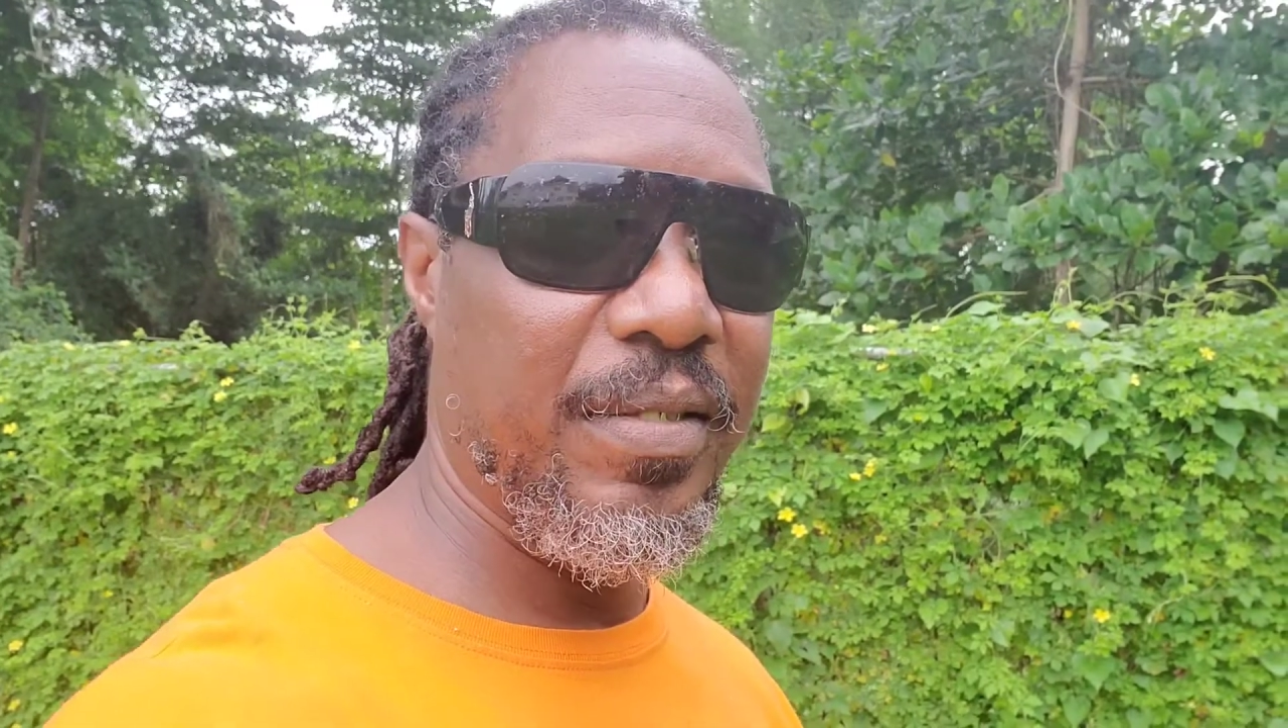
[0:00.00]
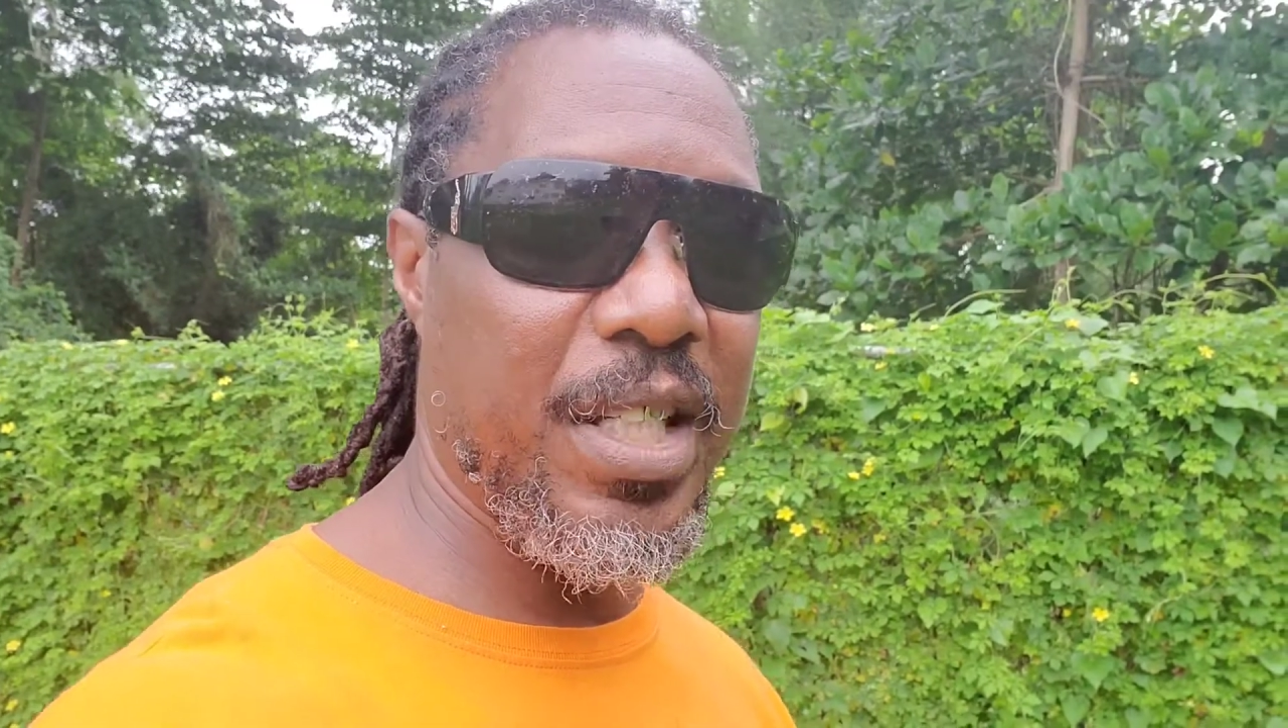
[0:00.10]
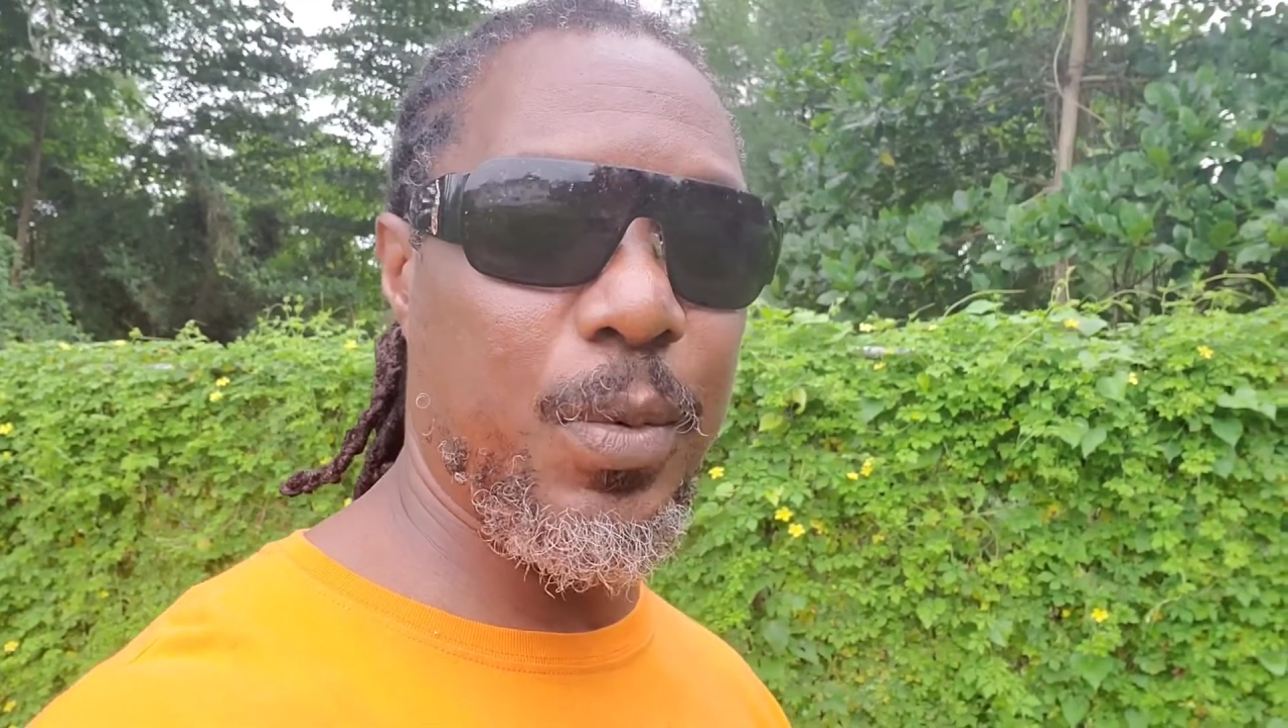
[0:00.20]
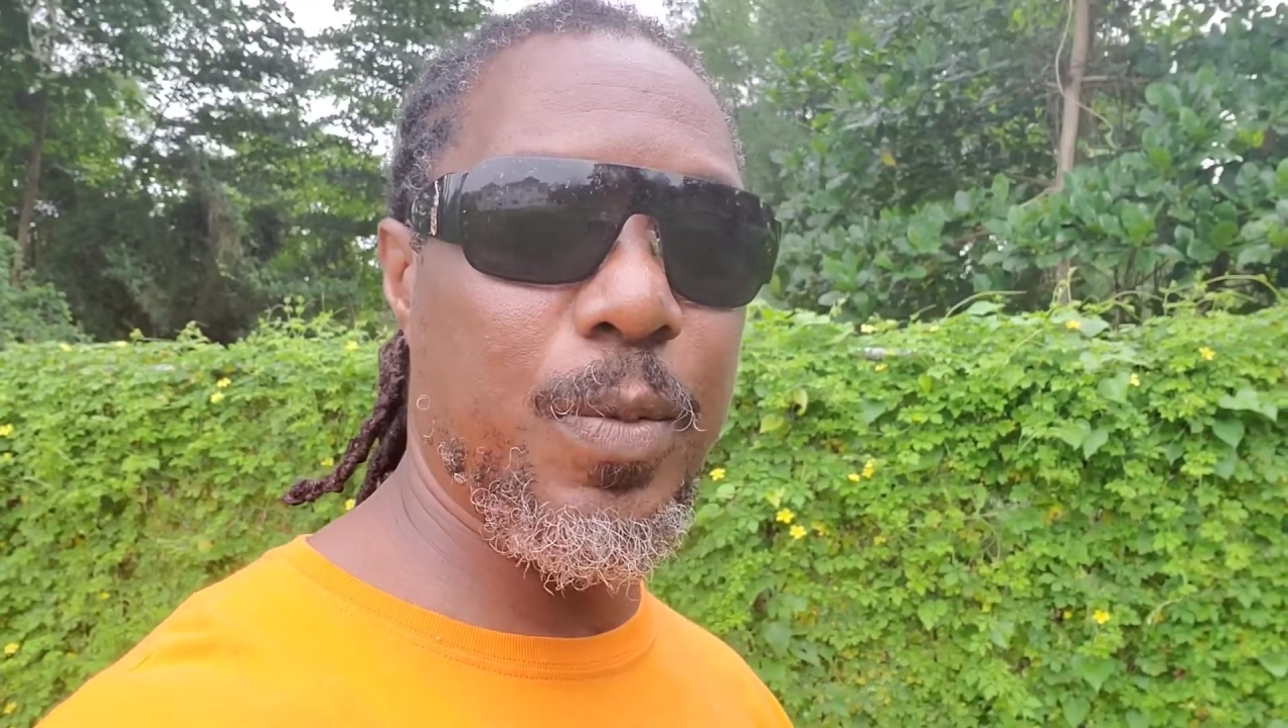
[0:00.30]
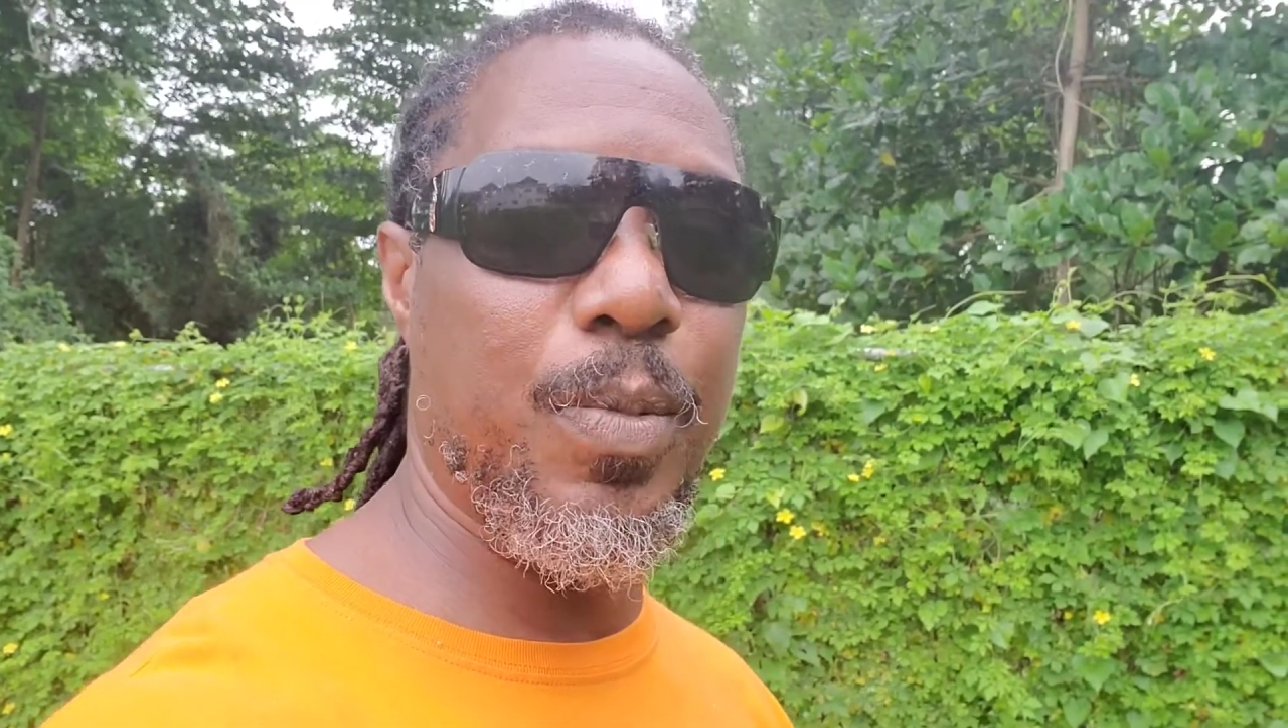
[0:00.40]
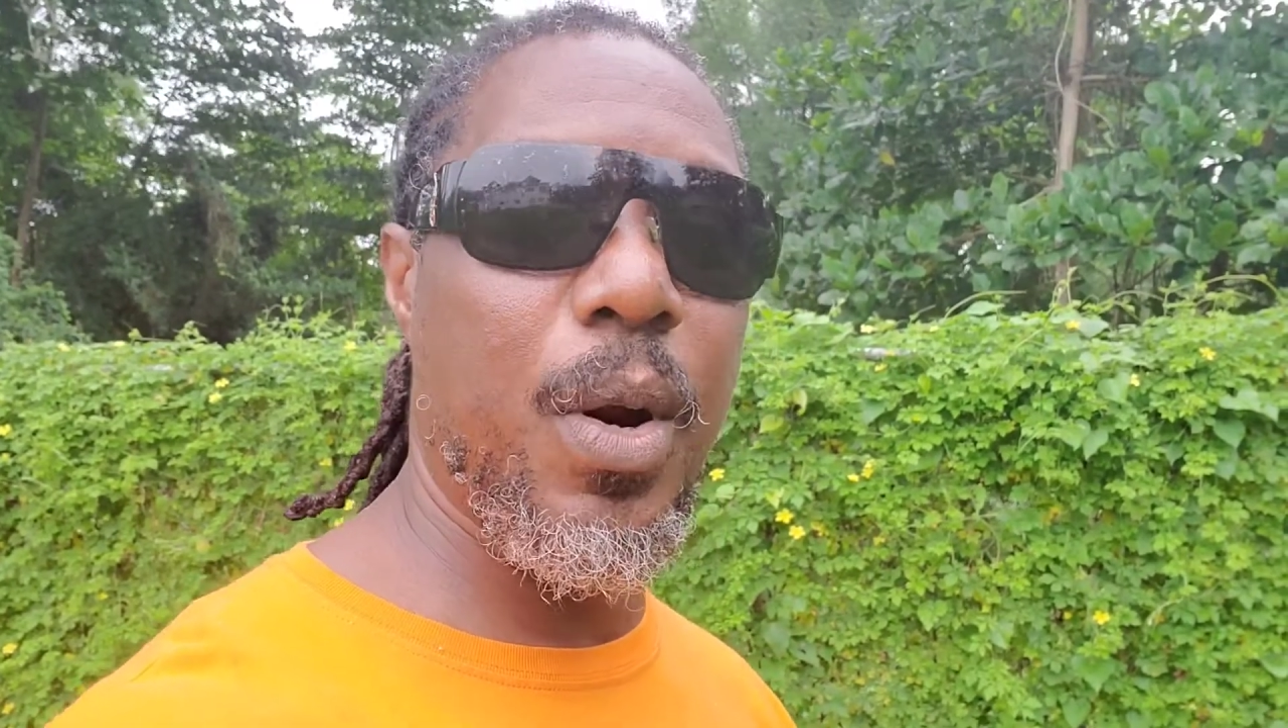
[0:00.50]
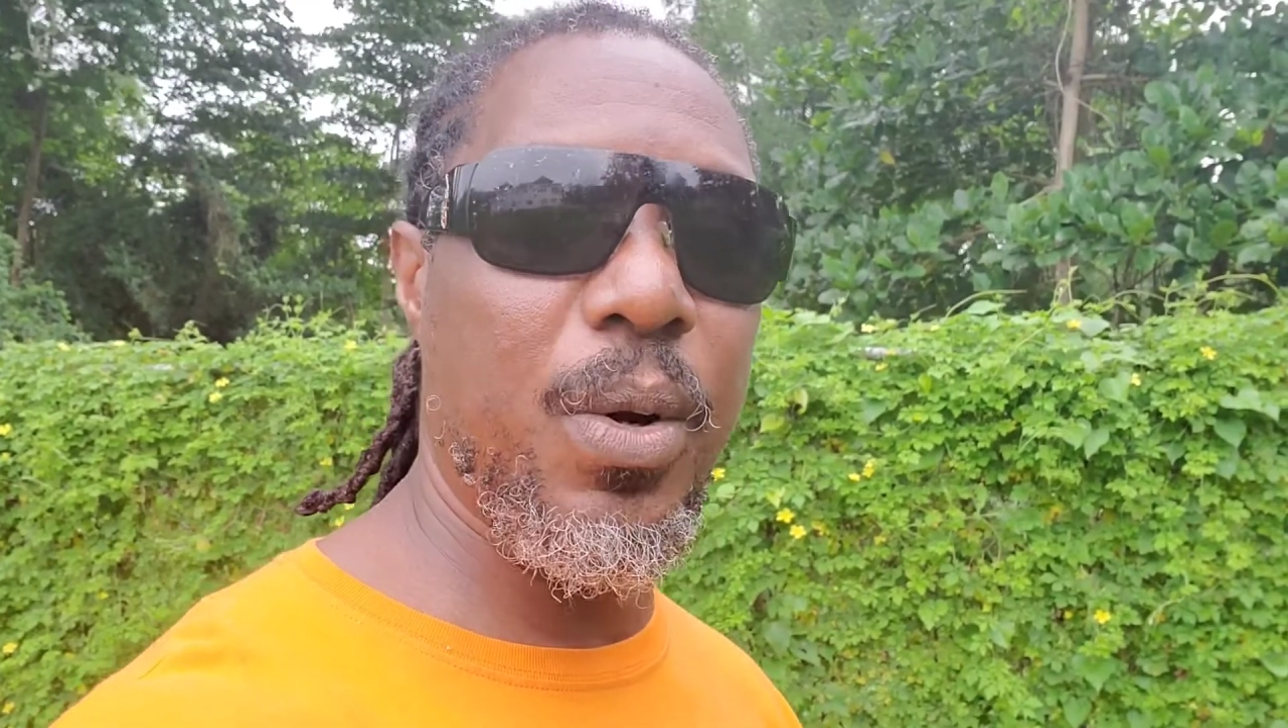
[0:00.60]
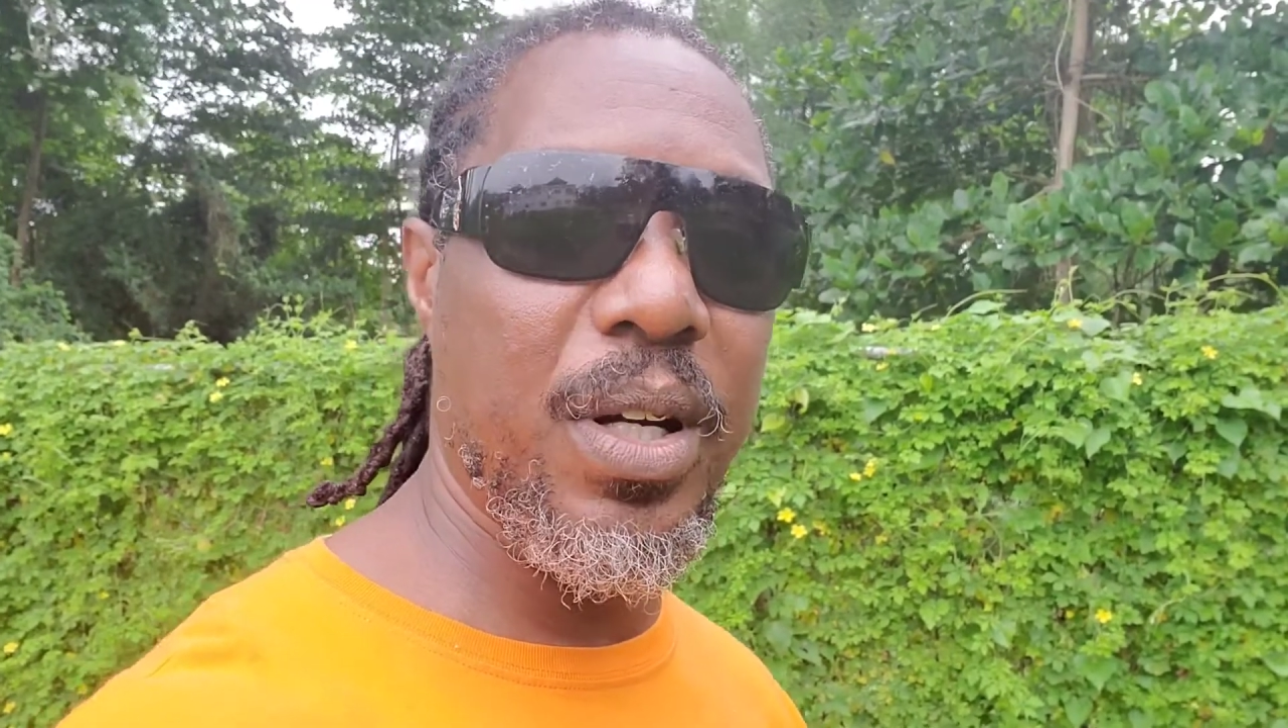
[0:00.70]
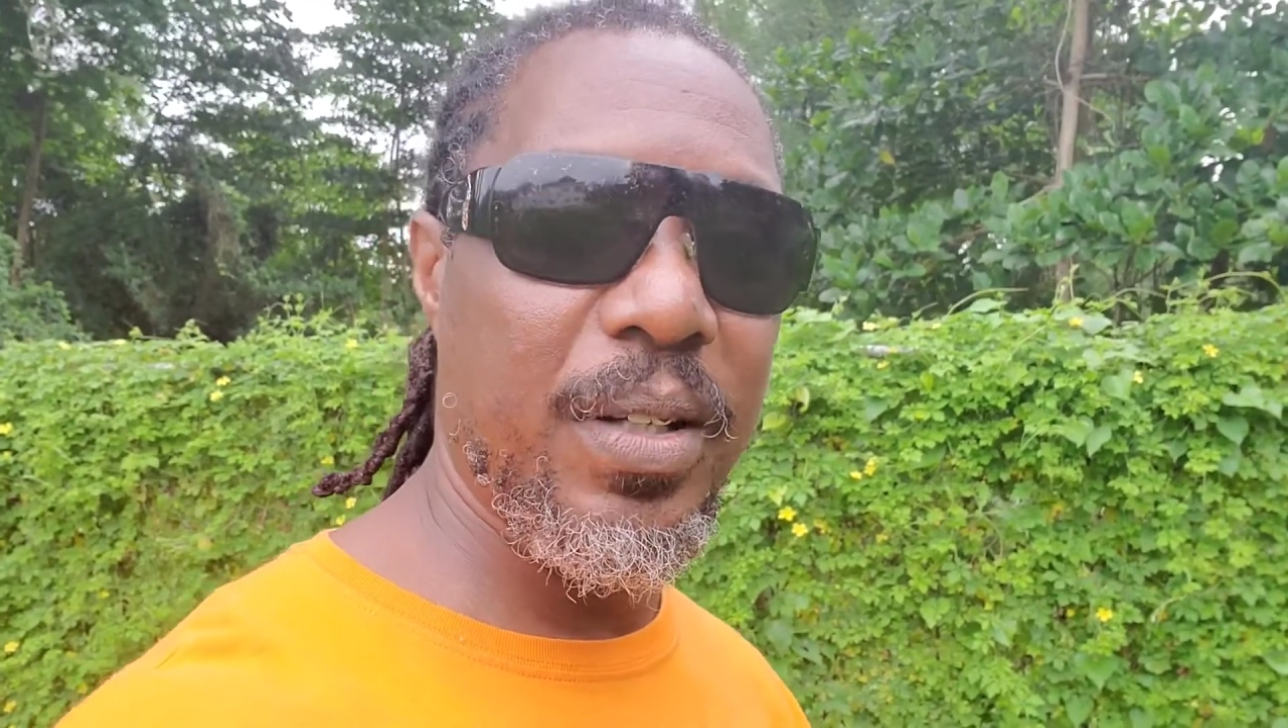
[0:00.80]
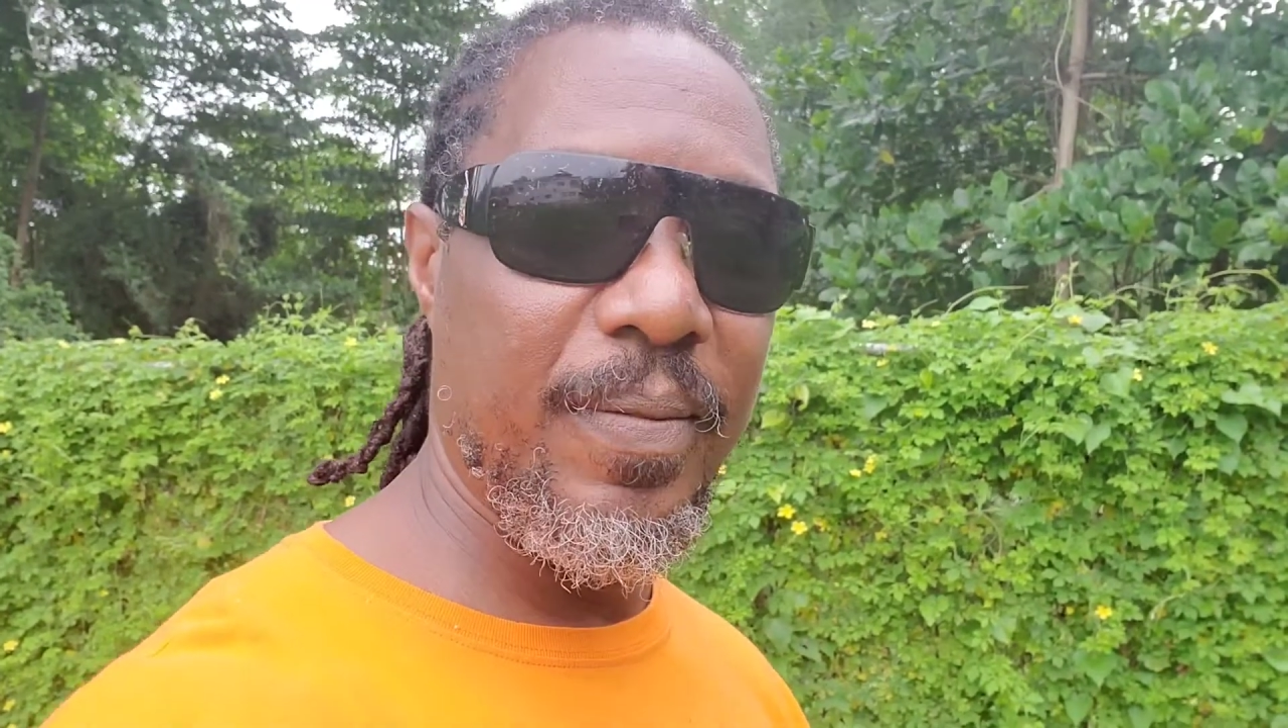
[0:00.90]
because he was
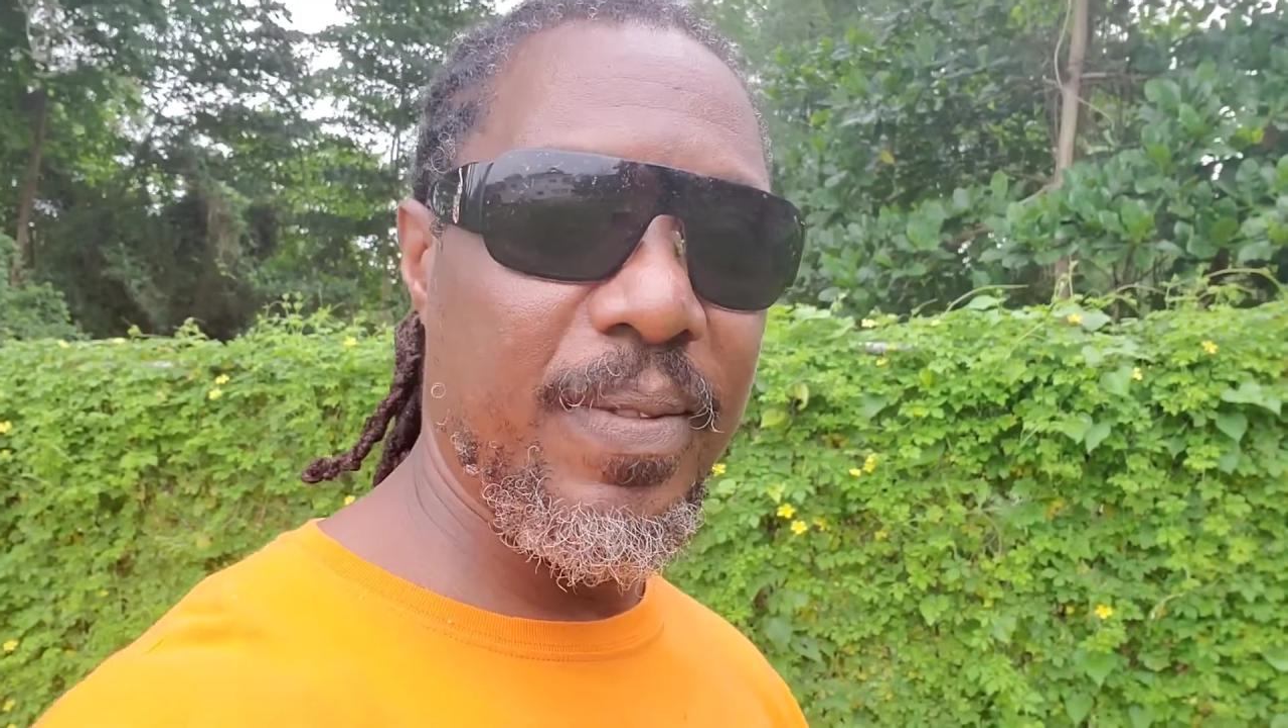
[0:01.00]
broke